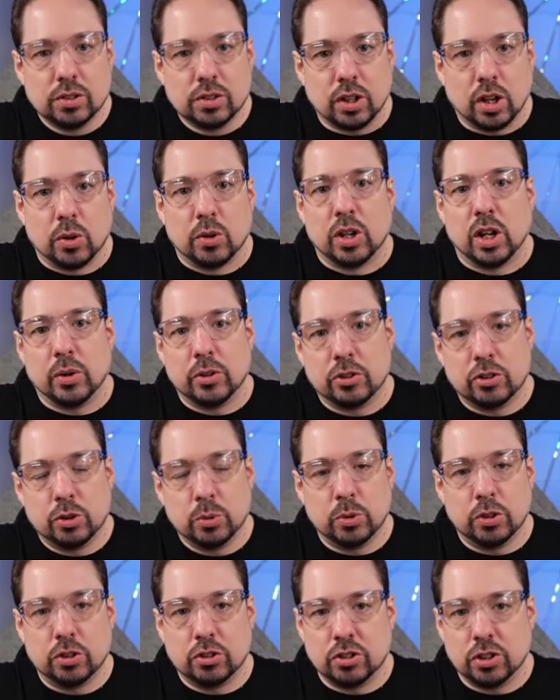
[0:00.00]
Oh, now it's
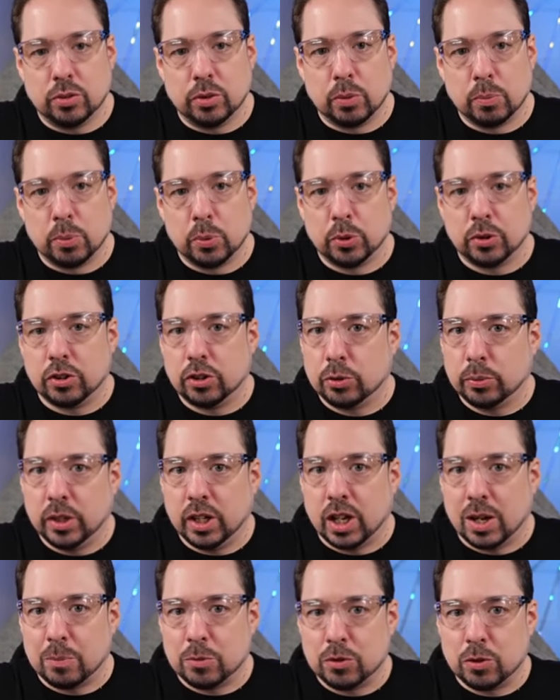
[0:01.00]
doing
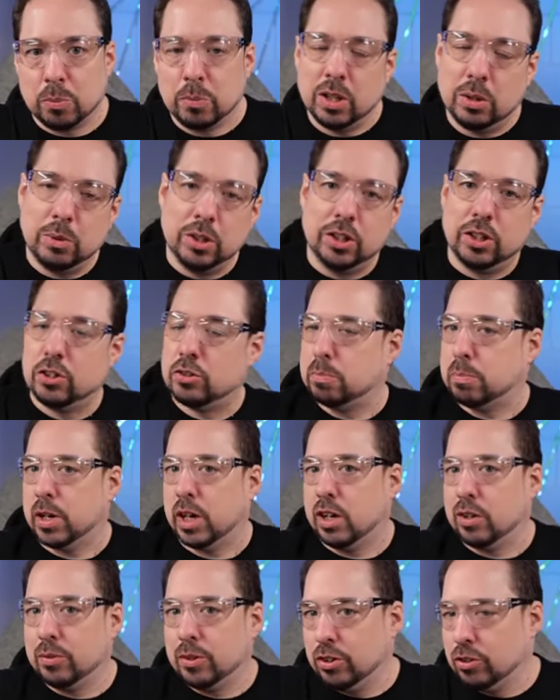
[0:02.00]
0.3 amps. So maybe this
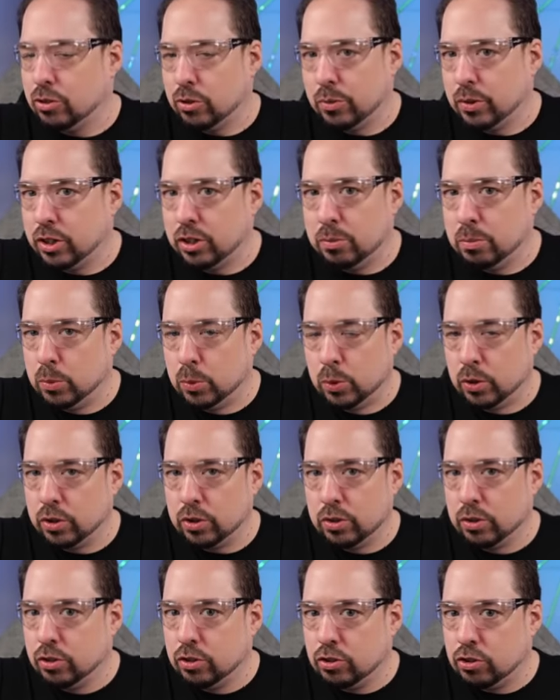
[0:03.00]
battery is already more
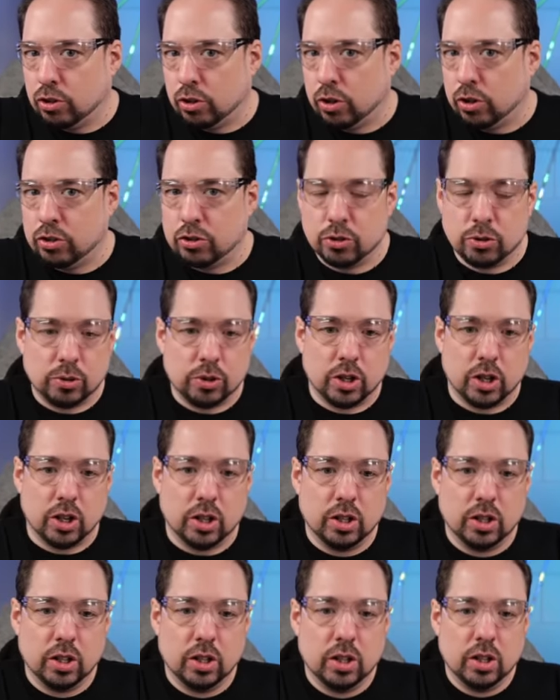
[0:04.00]
charged or
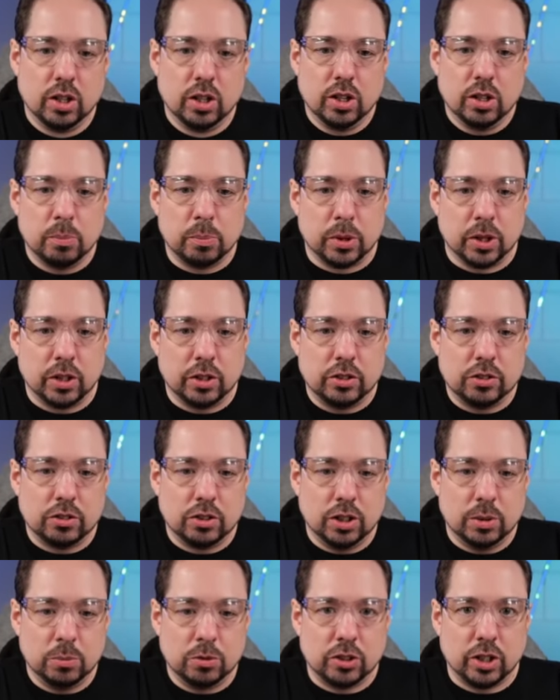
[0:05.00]
not. But it
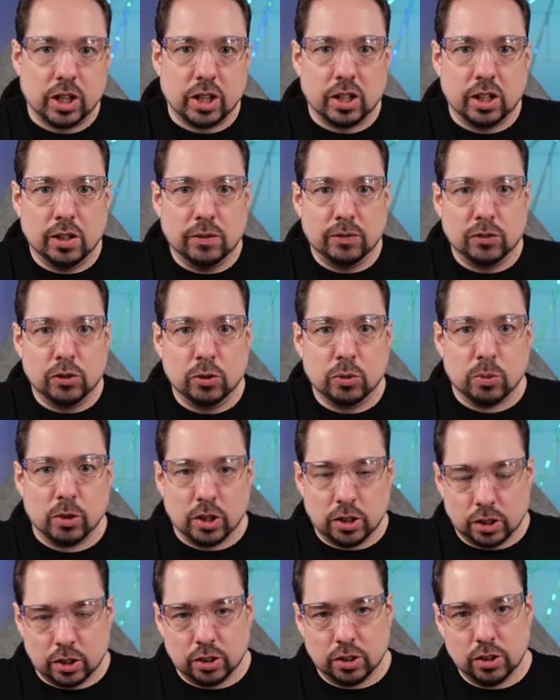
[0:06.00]
seems that if you run
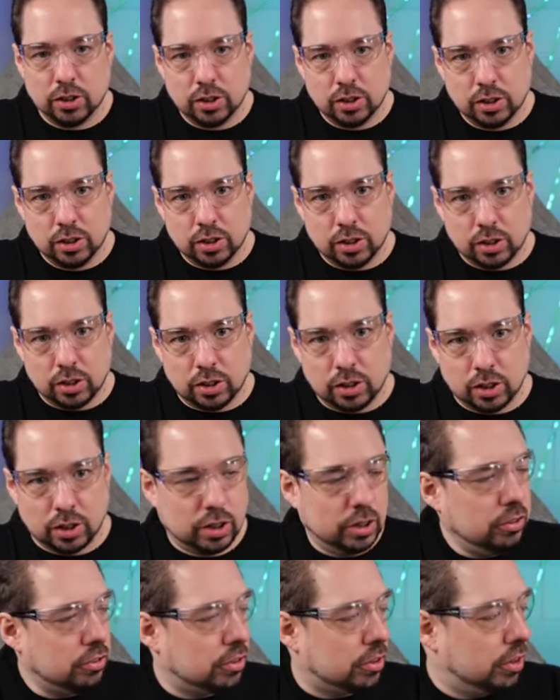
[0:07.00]
it, at
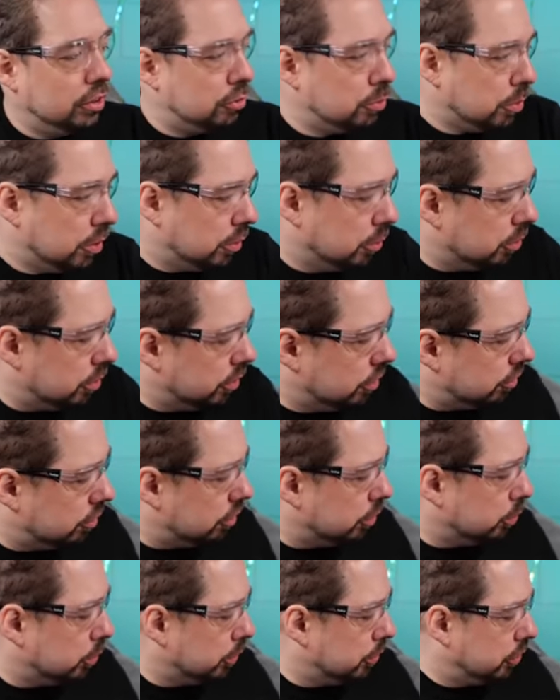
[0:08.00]
least this one, we'll test
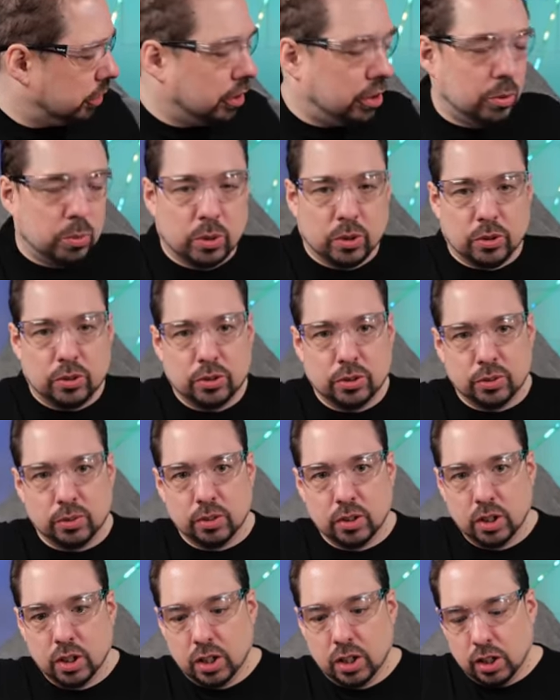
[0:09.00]
it with the other one too.
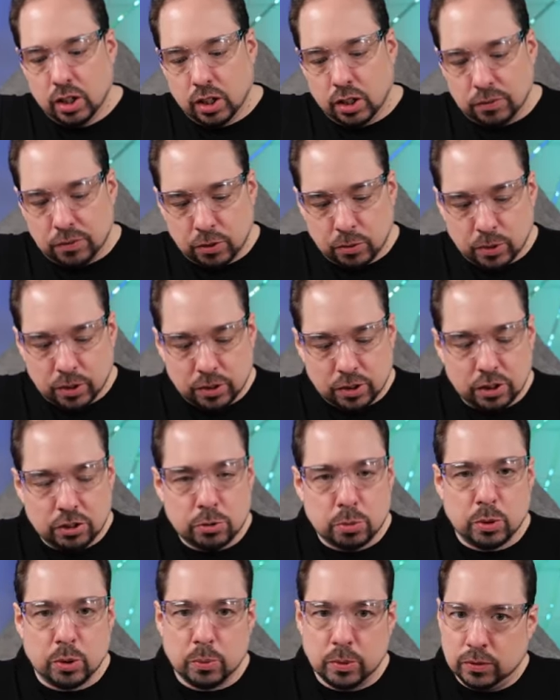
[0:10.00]
If you run
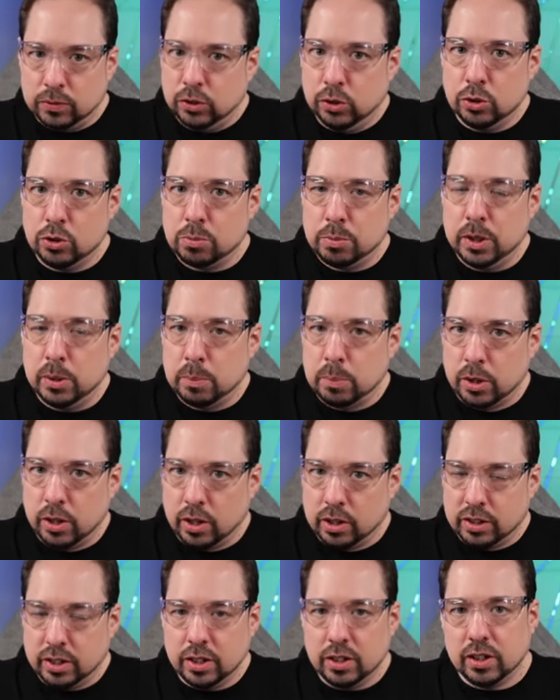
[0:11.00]
this one with USB
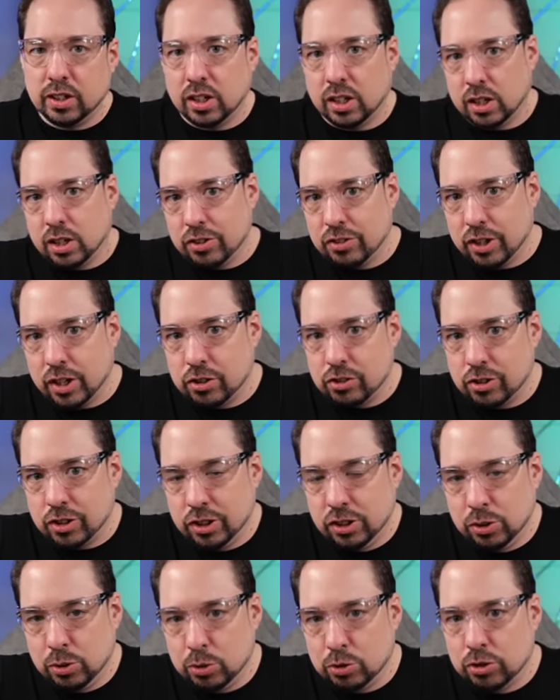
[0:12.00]
plugged in, it does actually
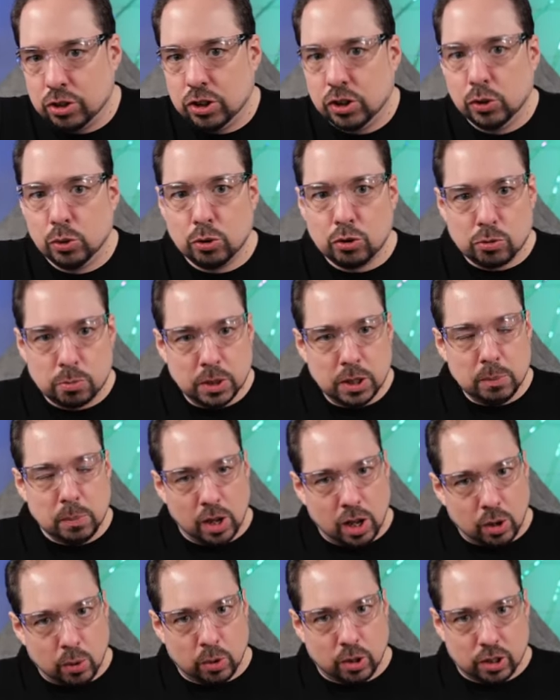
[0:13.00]
use the USB
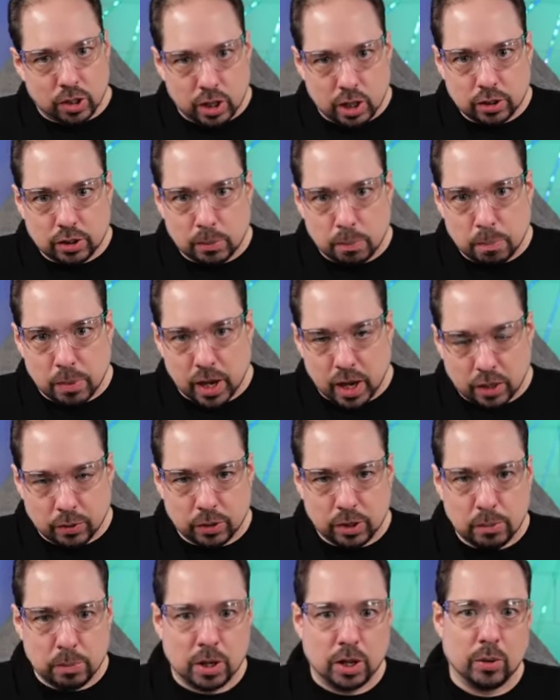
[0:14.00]
power and not the
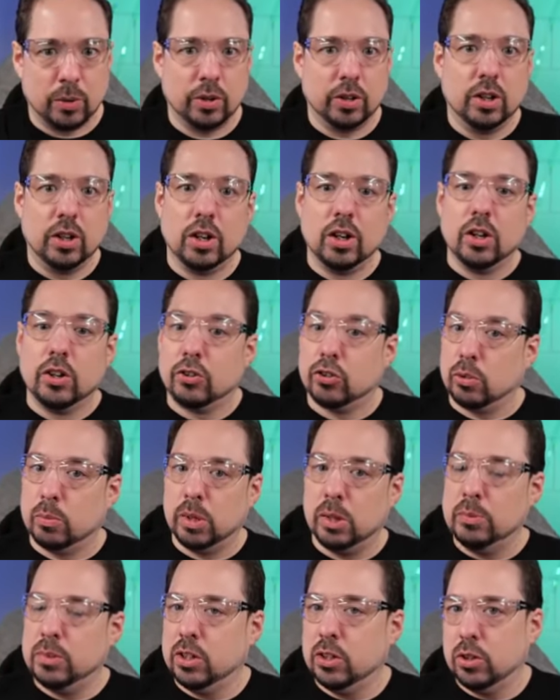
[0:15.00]
battery power. So
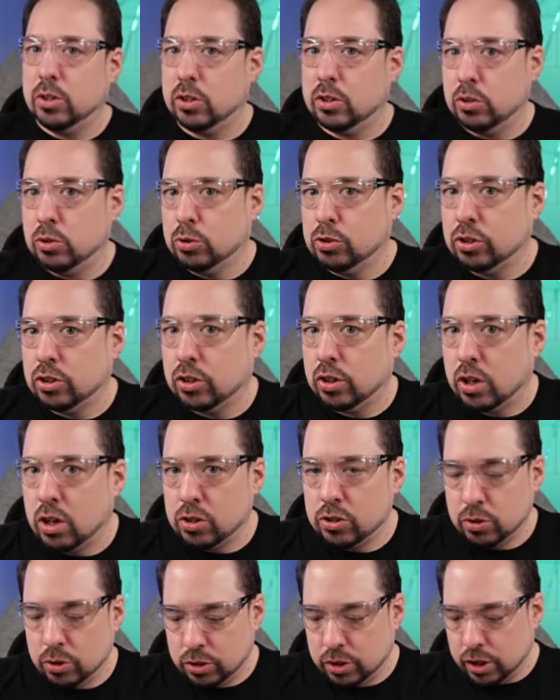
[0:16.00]
maybe you could use it
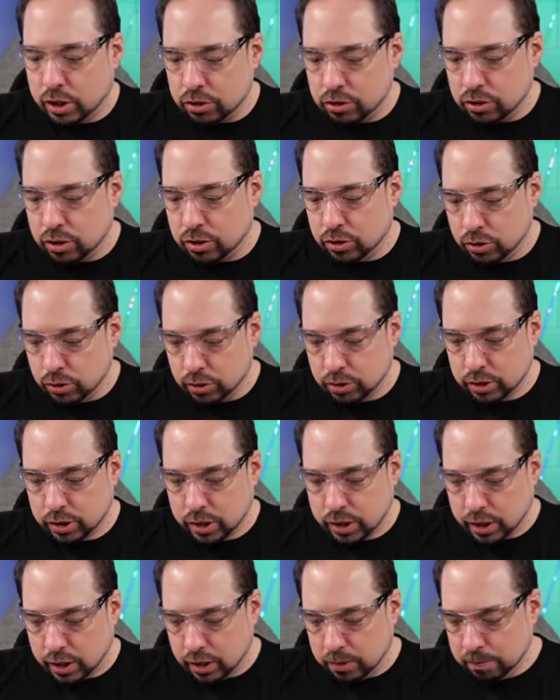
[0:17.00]
on your desk during the
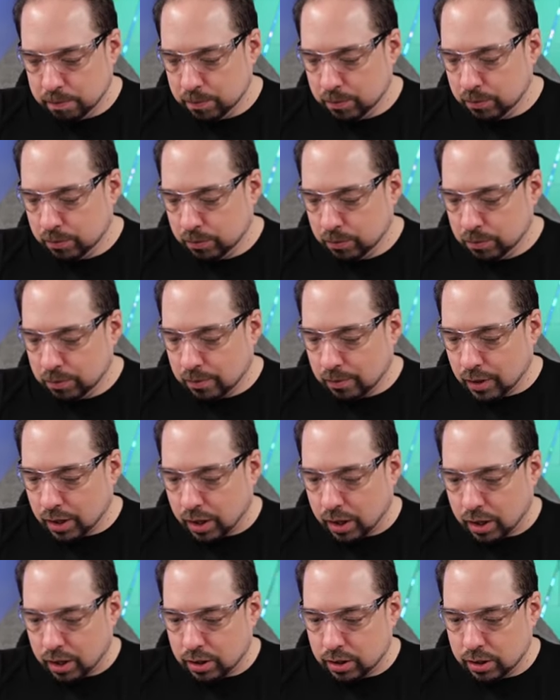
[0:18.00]
day.
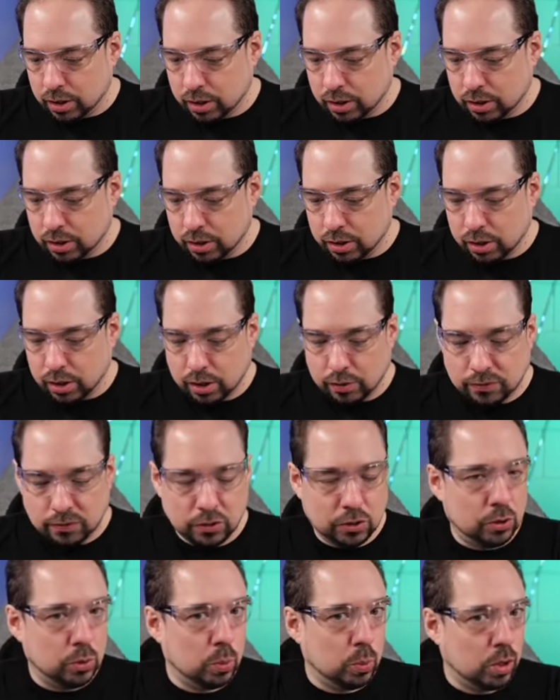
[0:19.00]
And then if
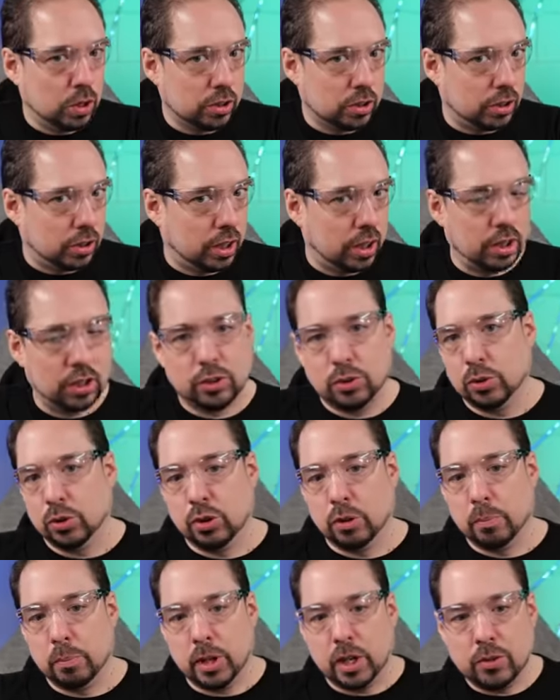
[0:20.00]
you want to take it to
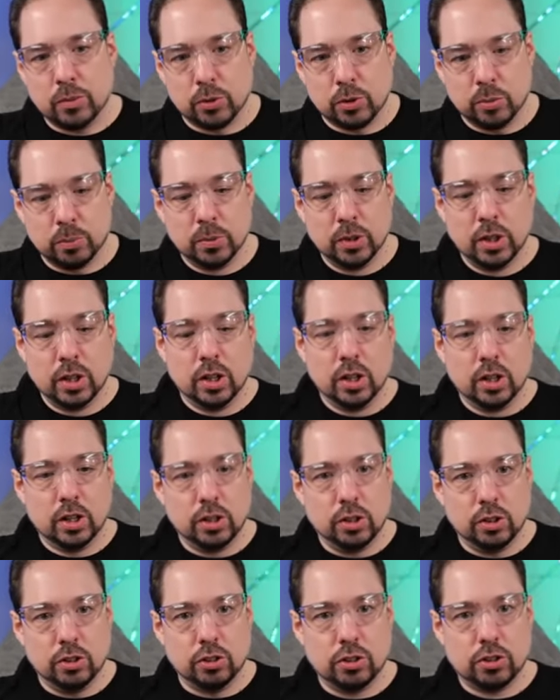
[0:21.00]
your bedroom,
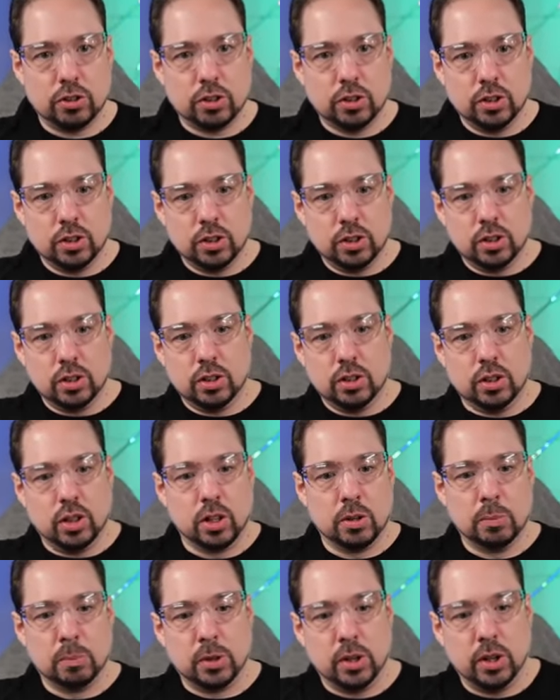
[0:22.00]
you just
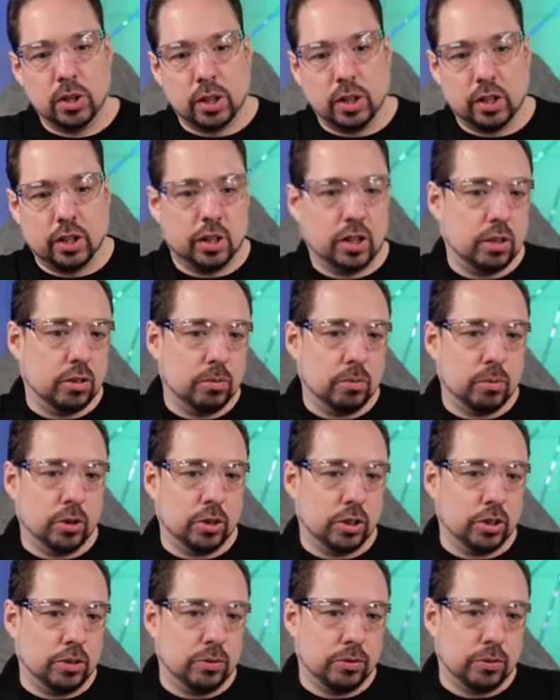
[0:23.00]
unplug it and run
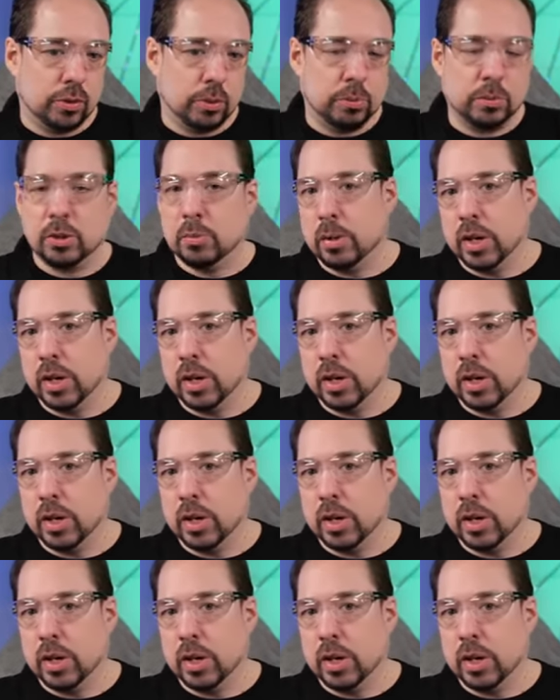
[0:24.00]
it from the